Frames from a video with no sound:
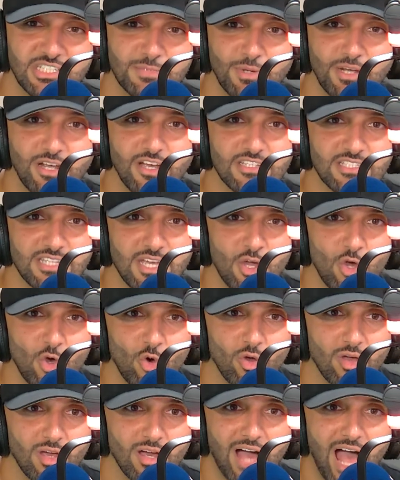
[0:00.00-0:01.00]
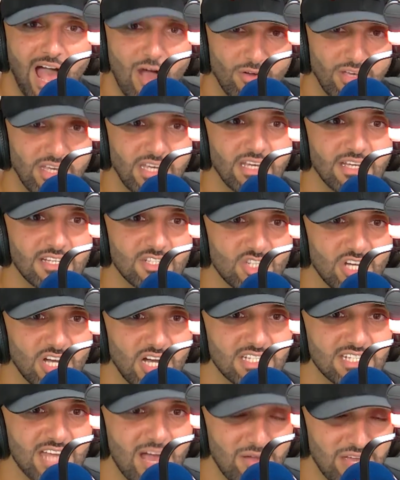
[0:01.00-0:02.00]
is because out here in
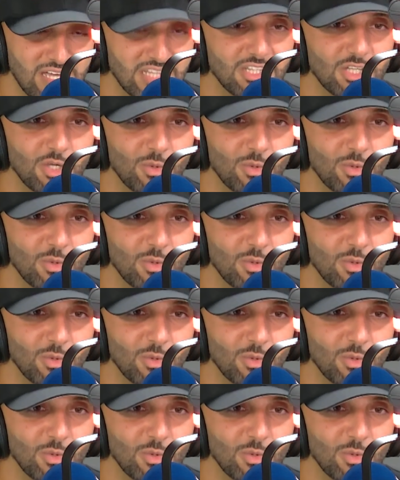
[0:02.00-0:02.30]
Sharjah, out here in the